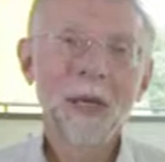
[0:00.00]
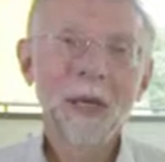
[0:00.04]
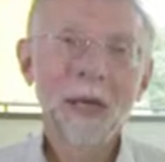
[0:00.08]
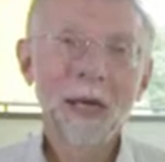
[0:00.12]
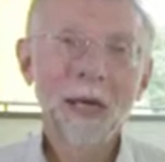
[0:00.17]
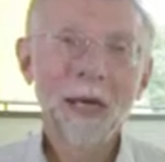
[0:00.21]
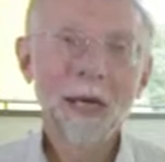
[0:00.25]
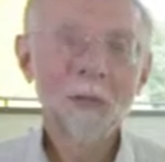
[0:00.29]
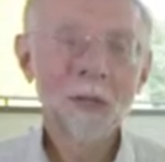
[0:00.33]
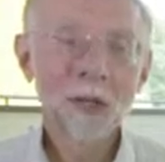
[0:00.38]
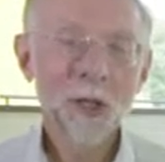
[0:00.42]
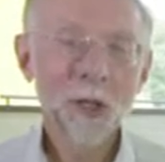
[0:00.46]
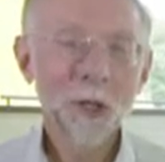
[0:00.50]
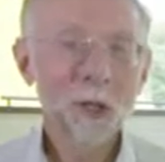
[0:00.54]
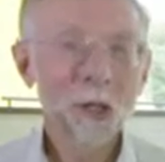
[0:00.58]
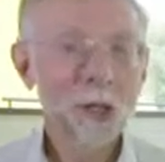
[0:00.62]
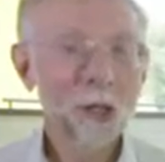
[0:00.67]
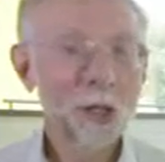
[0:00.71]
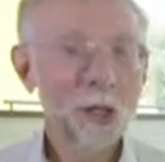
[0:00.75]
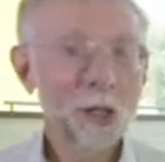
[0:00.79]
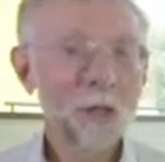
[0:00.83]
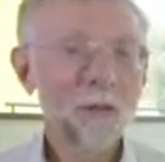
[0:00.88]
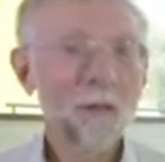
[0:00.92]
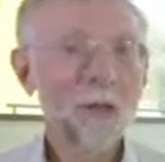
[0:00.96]
I'm Dr.
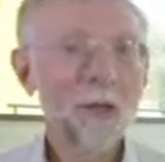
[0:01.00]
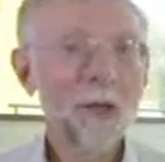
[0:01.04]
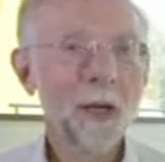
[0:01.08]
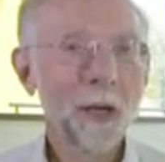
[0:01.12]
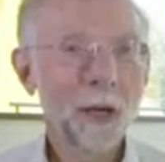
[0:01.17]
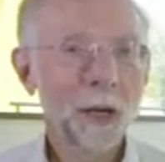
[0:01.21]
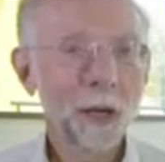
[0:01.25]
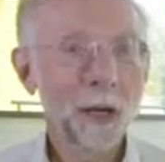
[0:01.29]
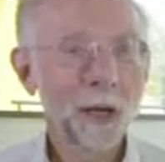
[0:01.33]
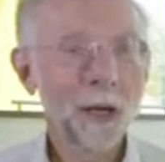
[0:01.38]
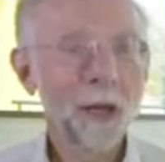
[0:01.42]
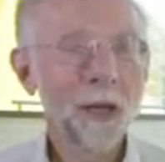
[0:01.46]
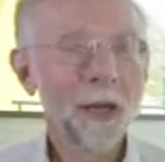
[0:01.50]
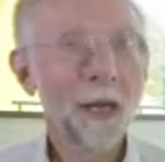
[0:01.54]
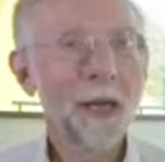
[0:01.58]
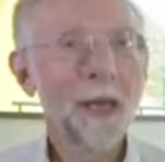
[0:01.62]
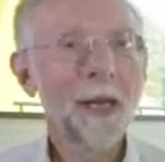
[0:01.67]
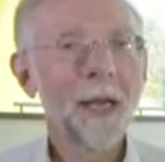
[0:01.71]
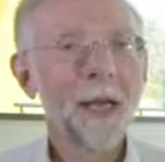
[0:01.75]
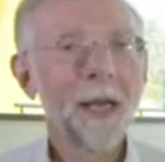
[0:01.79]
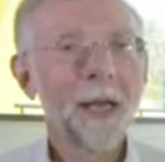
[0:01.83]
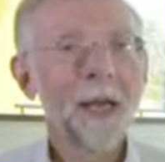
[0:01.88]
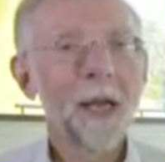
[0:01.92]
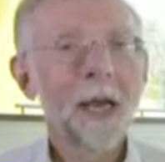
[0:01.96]
David Leake.
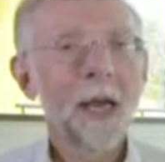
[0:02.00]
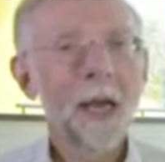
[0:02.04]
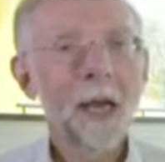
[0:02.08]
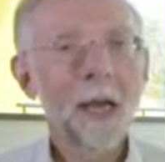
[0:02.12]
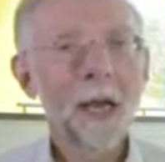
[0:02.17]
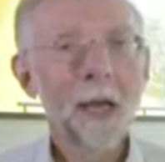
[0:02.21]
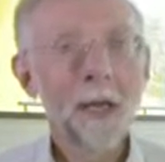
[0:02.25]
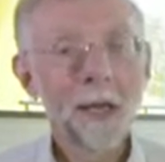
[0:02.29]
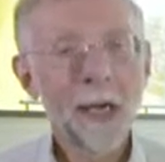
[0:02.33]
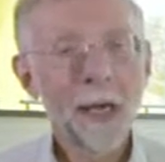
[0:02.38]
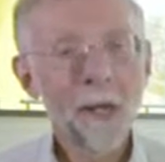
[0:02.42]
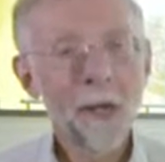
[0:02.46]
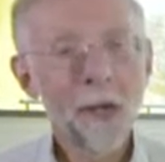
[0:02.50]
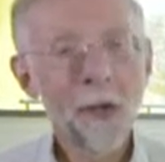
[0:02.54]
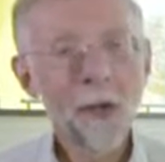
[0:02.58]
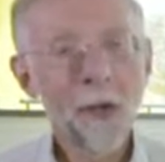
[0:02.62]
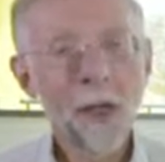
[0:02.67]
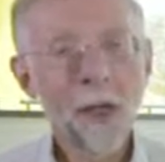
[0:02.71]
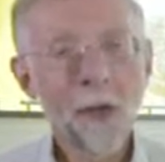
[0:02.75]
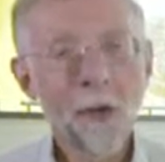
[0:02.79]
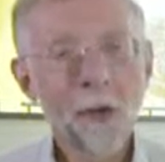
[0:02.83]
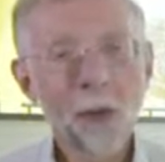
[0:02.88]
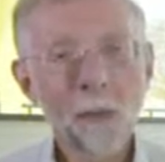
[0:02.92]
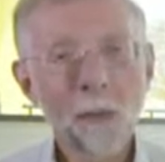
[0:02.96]
I'd like to
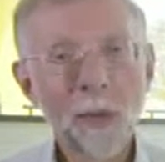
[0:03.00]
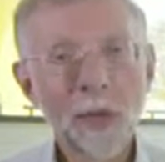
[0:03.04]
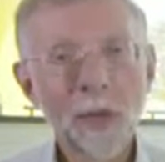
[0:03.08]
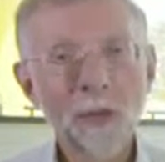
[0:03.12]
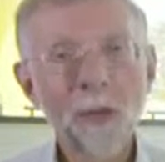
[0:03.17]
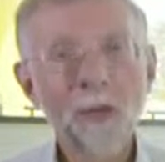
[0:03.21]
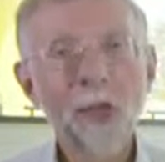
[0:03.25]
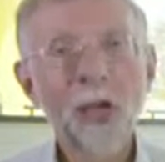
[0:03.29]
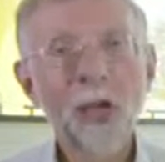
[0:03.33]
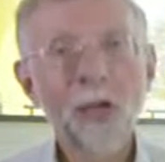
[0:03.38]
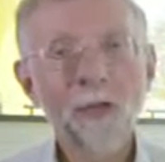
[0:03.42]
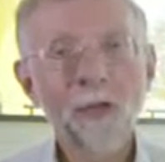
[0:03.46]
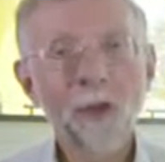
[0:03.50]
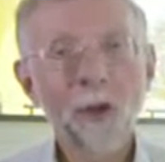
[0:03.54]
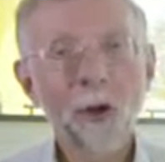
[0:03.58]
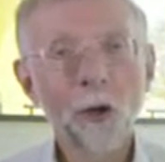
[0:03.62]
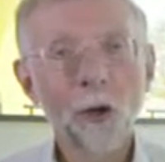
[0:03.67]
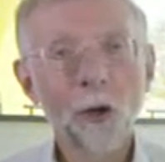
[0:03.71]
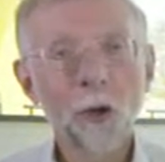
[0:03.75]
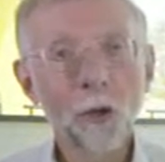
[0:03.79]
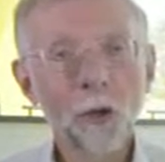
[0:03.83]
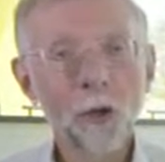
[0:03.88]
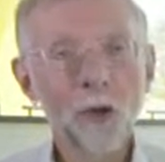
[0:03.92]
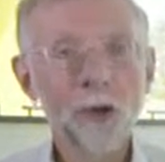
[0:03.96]
tell you about
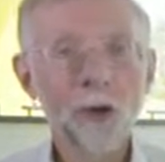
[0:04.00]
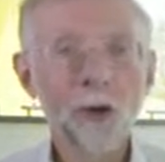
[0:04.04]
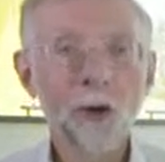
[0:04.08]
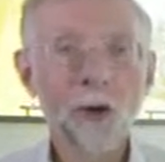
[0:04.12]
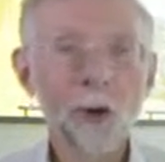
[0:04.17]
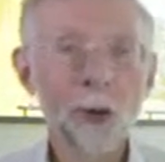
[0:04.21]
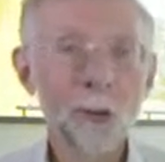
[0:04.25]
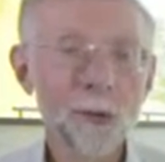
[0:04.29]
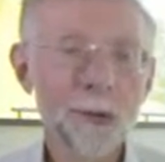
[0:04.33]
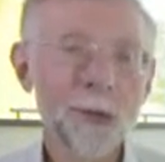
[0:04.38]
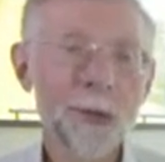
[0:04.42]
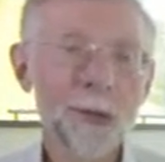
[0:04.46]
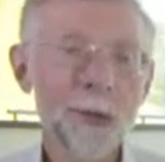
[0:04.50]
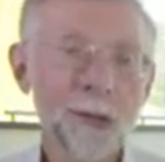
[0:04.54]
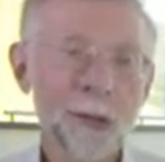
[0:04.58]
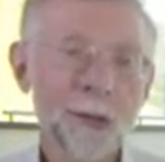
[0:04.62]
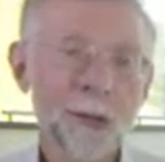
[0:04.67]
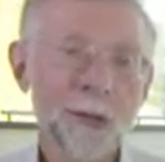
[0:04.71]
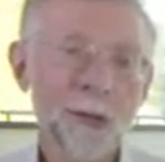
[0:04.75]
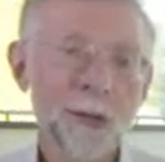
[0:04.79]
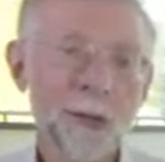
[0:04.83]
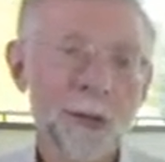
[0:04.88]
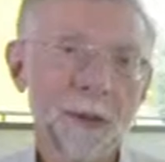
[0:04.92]
atherosclerosis.